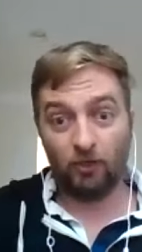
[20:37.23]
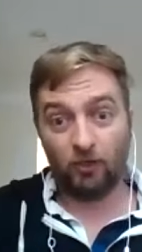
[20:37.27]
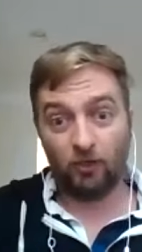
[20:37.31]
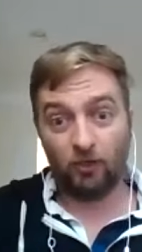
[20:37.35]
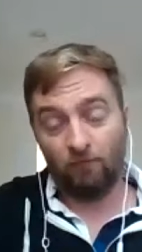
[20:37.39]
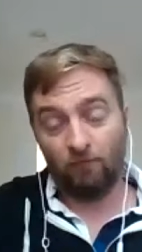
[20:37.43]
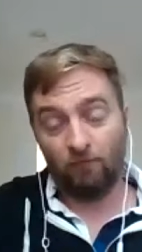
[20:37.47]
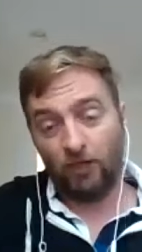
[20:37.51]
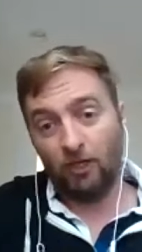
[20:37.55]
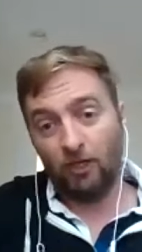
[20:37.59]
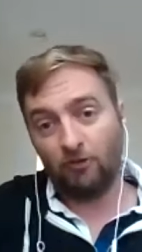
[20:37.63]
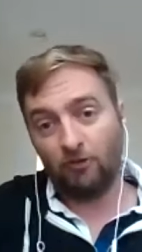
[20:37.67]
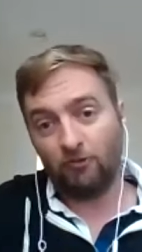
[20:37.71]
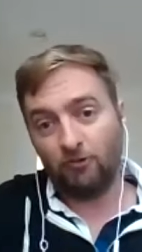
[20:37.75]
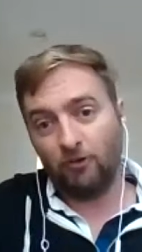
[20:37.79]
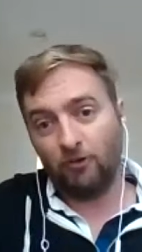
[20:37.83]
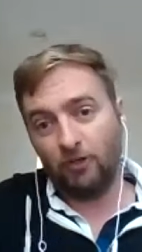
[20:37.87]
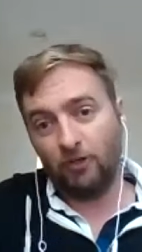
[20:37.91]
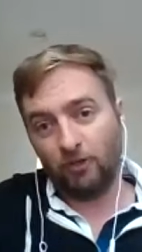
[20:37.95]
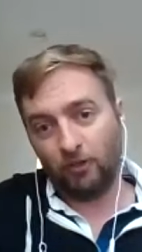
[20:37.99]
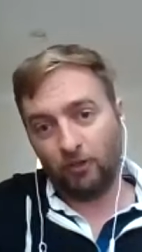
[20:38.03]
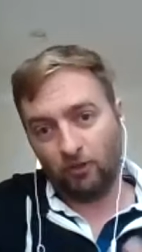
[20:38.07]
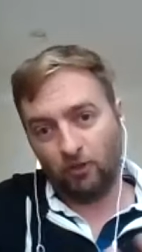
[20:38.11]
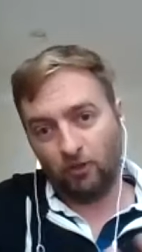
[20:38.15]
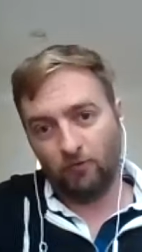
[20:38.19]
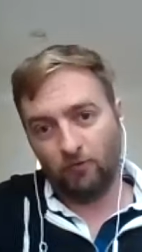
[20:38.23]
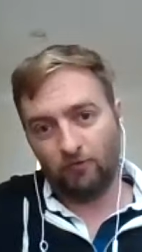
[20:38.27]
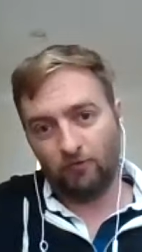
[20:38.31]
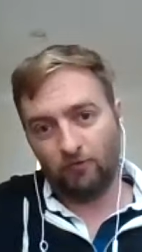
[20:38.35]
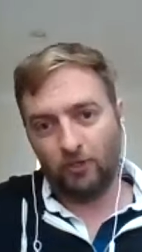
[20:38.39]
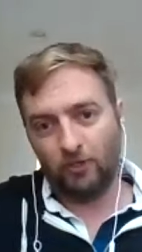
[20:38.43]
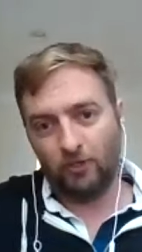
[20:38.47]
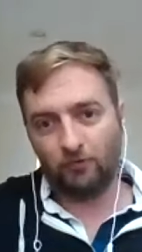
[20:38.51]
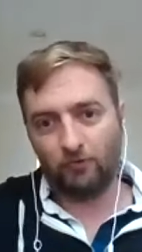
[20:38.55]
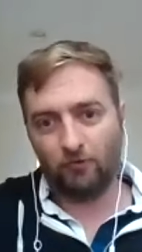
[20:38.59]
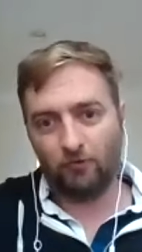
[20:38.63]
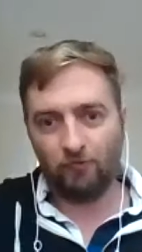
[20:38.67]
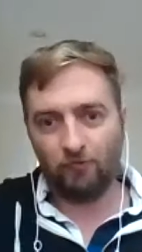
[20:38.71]
conversion and
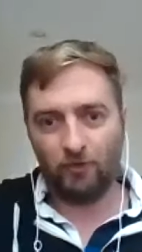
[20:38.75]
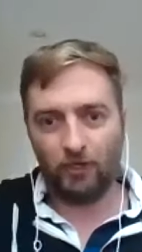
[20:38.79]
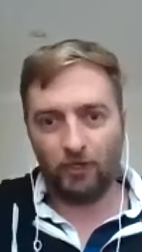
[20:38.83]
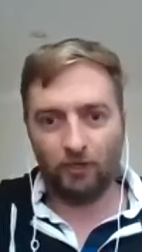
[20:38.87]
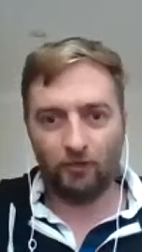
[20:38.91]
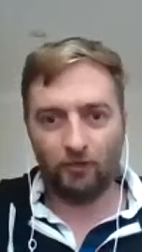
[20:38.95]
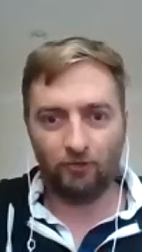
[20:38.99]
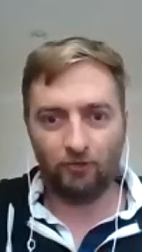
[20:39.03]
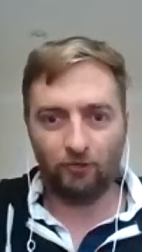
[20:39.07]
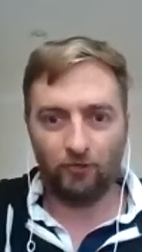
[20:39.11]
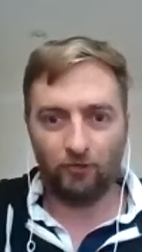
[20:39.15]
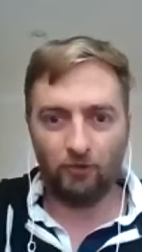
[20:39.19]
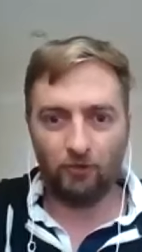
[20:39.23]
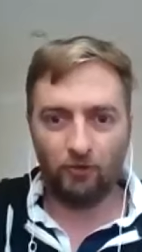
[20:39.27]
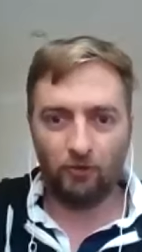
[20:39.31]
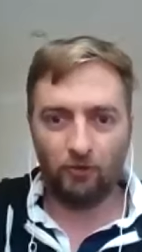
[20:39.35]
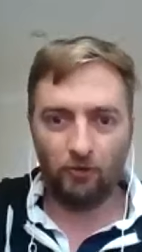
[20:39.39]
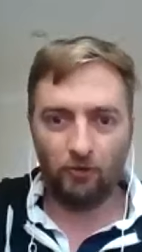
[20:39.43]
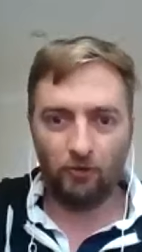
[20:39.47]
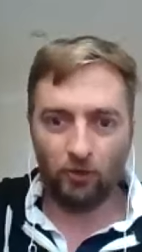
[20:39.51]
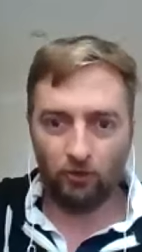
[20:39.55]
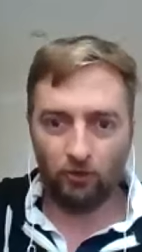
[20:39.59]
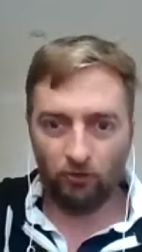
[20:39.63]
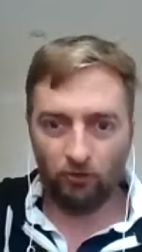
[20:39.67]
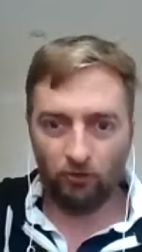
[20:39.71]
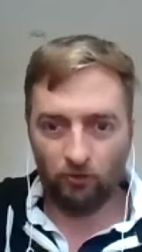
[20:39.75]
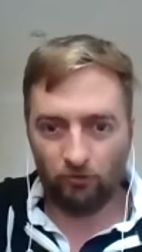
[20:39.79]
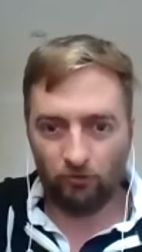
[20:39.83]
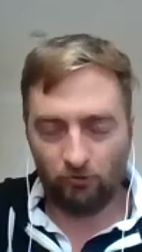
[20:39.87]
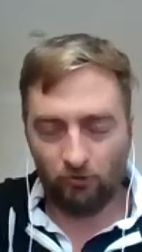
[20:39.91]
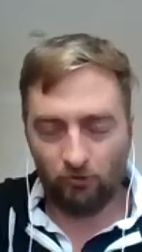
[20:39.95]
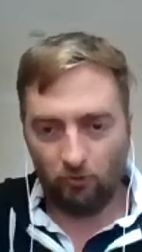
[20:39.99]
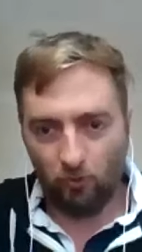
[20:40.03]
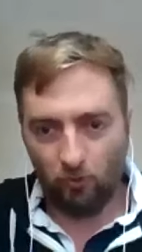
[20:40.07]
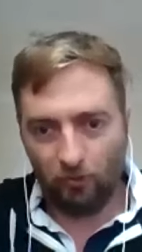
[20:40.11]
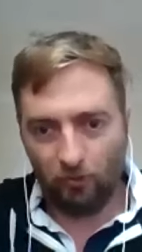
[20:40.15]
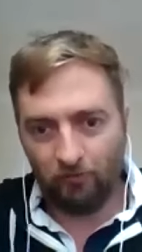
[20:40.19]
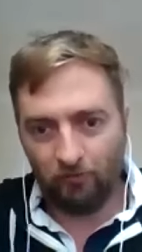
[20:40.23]
confidence of founders who, who want to launch
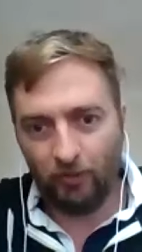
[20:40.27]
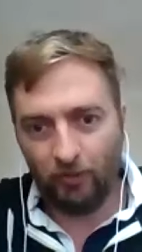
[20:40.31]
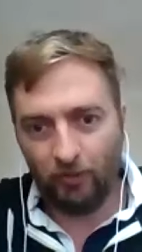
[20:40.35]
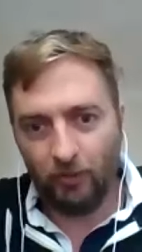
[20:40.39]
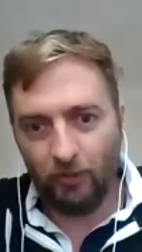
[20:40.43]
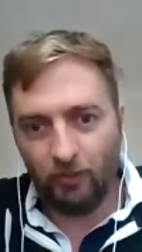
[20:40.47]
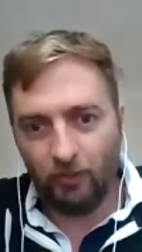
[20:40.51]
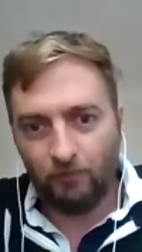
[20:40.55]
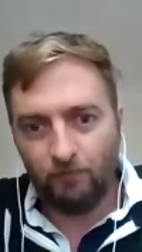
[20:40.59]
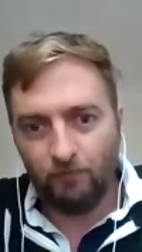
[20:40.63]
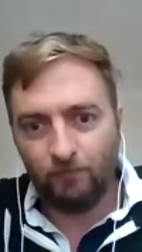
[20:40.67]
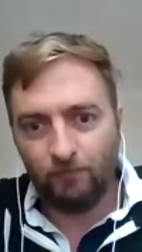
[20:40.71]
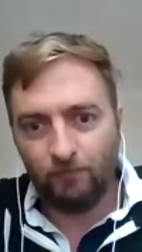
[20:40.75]
on WeFunder.